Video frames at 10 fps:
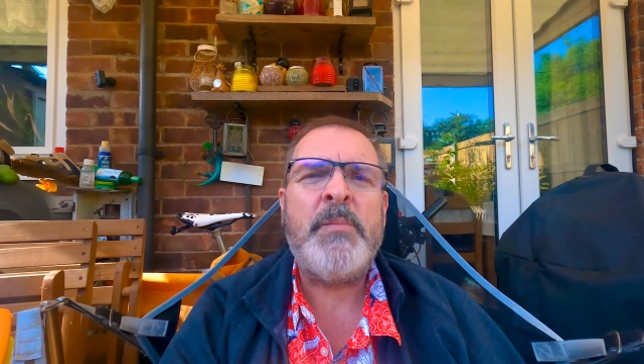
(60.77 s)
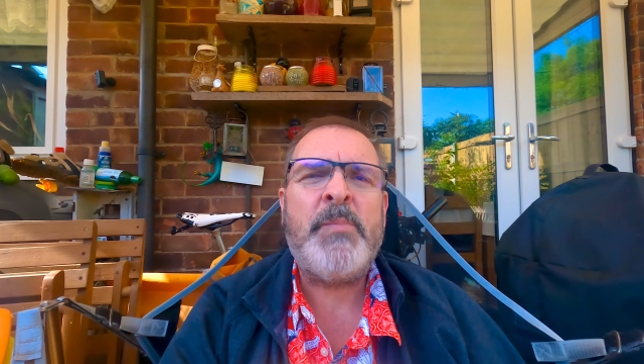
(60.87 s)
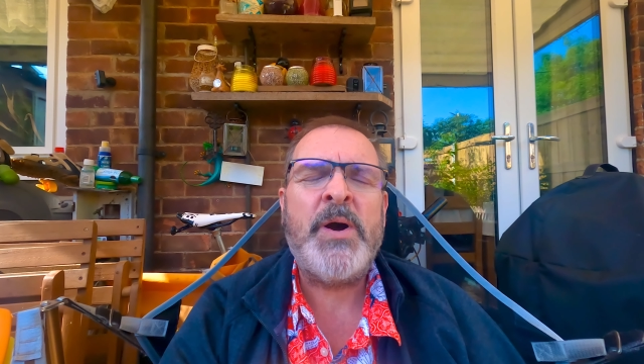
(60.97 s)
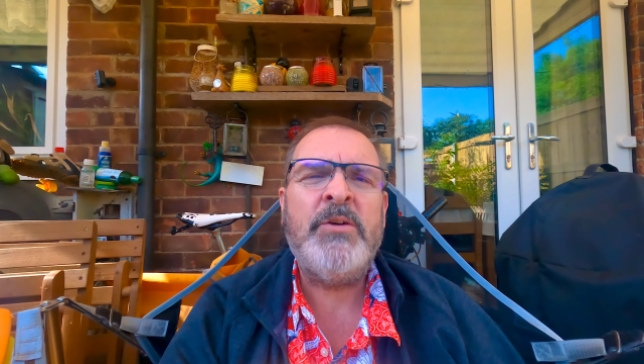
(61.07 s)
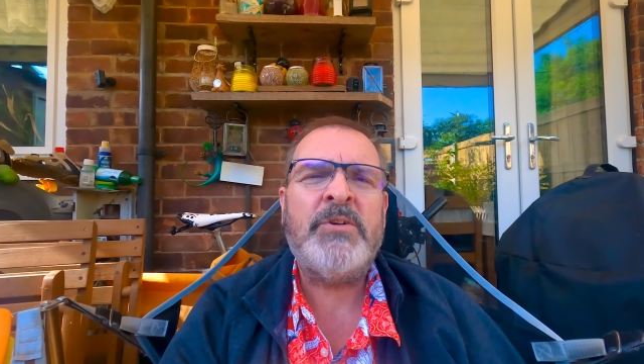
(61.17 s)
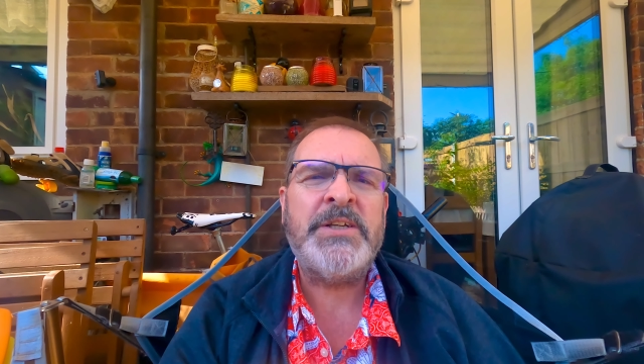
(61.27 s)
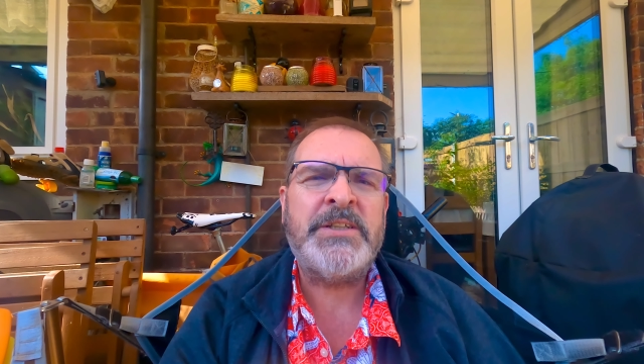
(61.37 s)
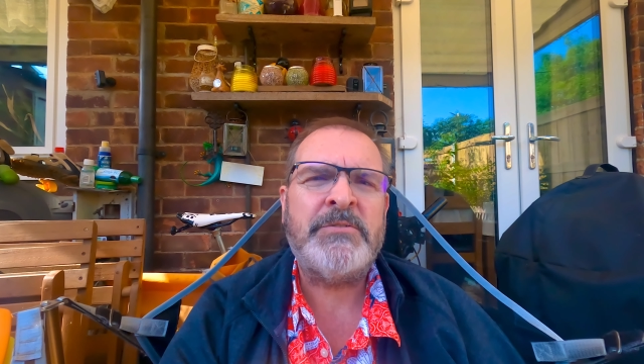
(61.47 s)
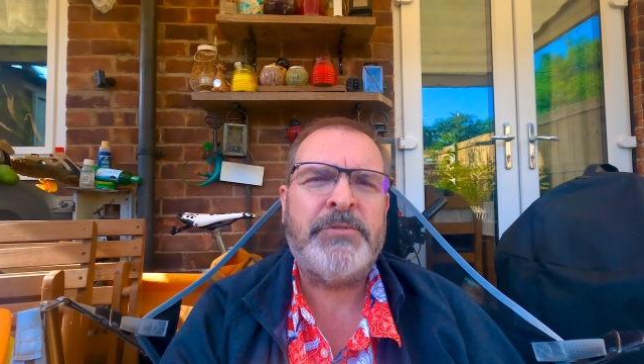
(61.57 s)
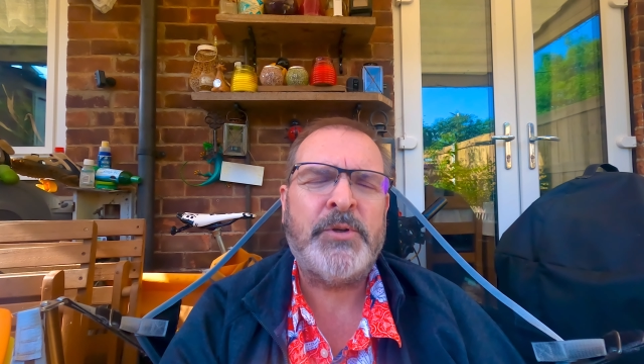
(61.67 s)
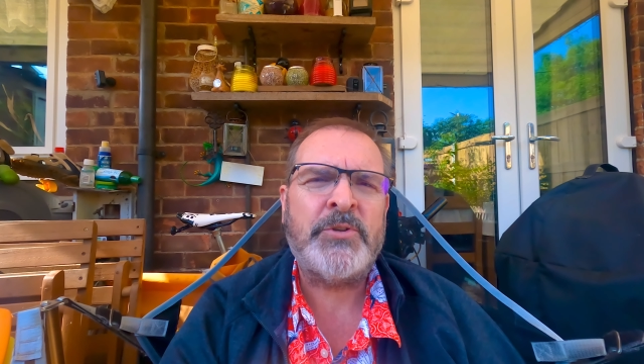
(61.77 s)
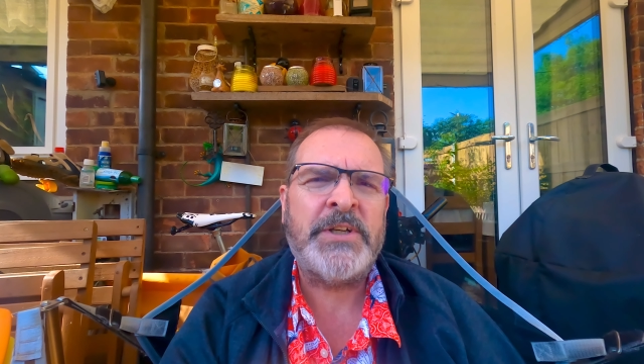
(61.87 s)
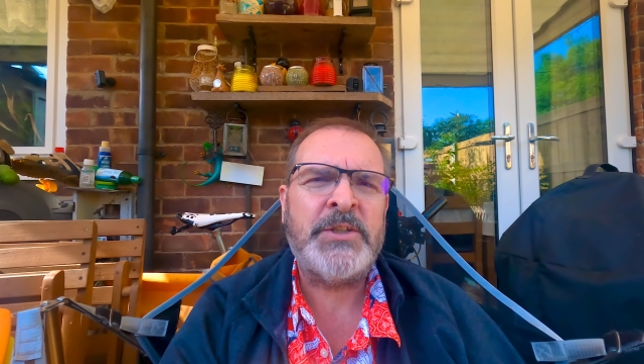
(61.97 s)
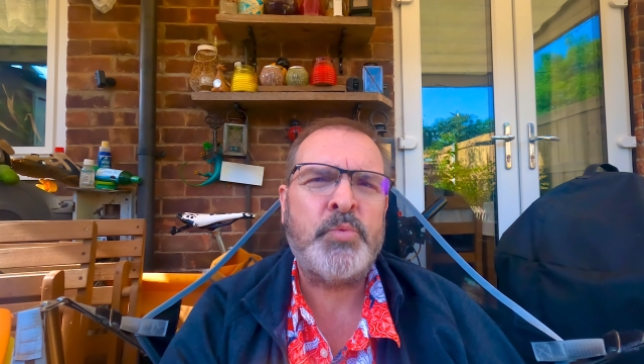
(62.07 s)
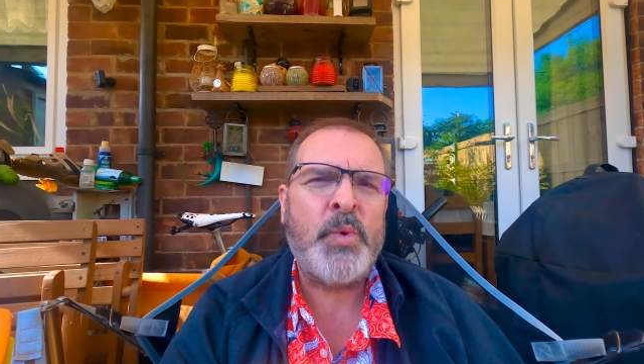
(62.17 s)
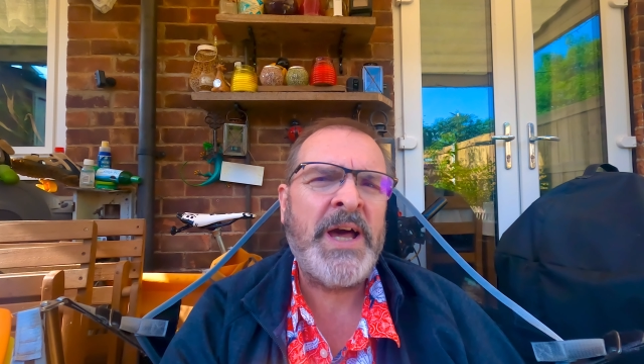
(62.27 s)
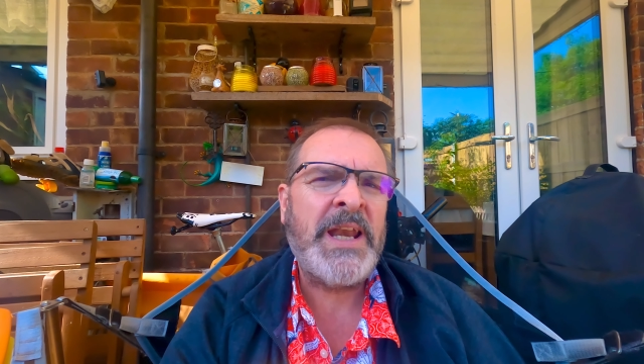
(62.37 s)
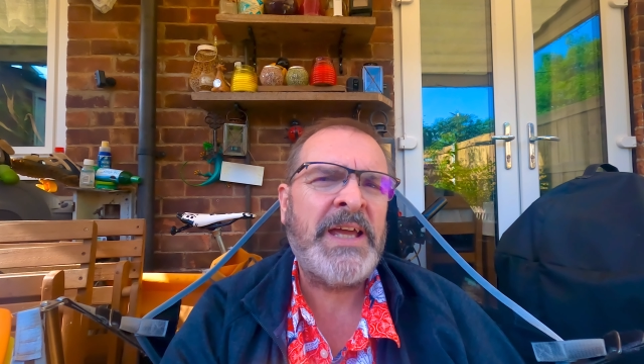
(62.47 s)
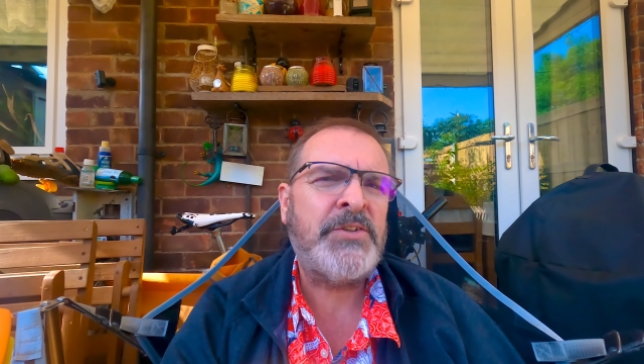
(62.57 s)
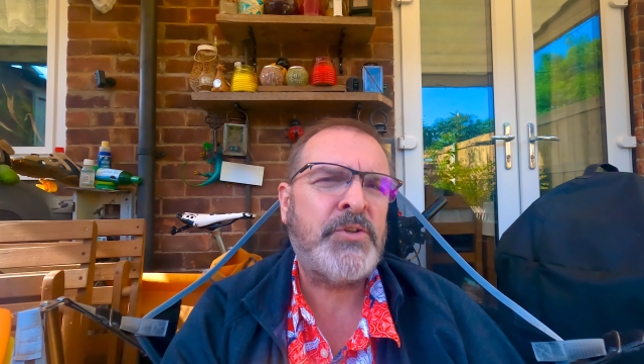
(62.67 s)
polarizing filter as well
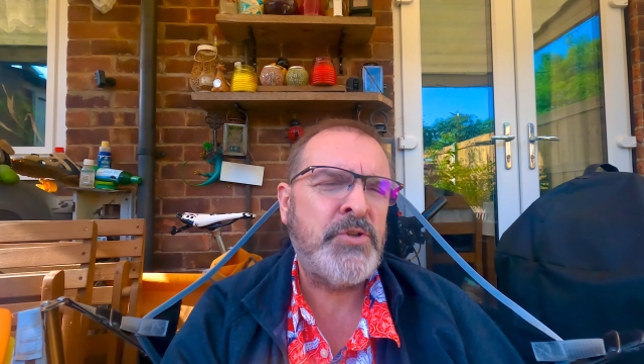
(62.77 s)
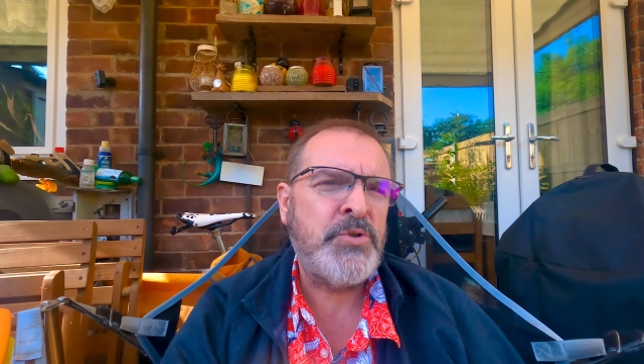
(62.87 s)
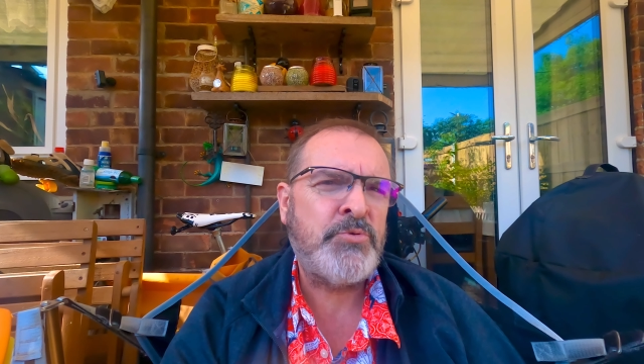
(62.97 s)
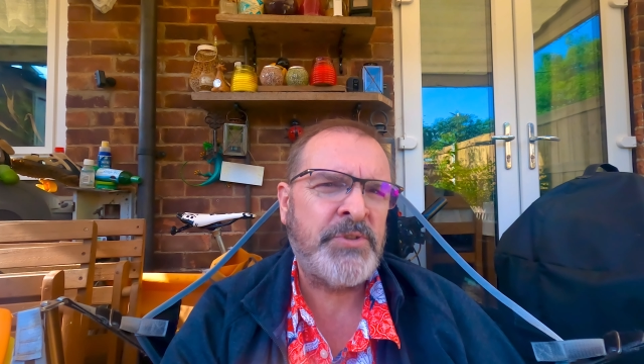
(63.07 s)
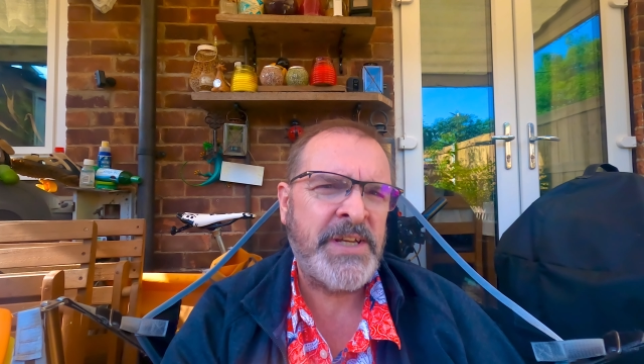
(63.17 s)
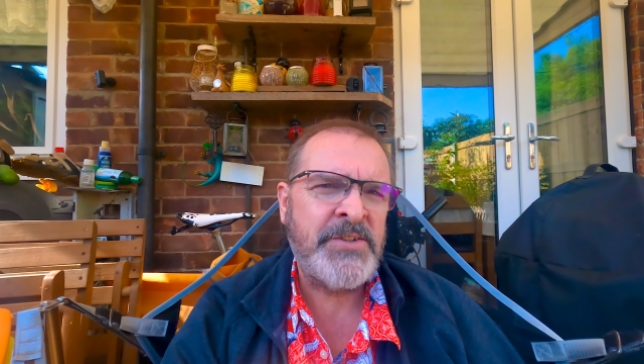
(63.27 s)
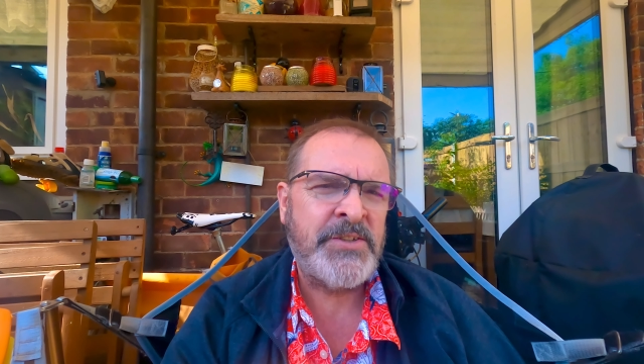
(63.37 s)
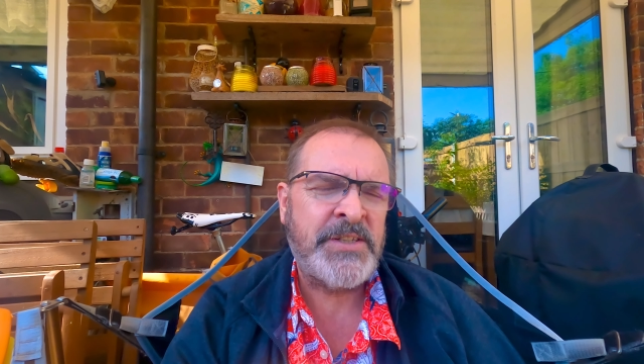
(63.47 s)
as a neutral density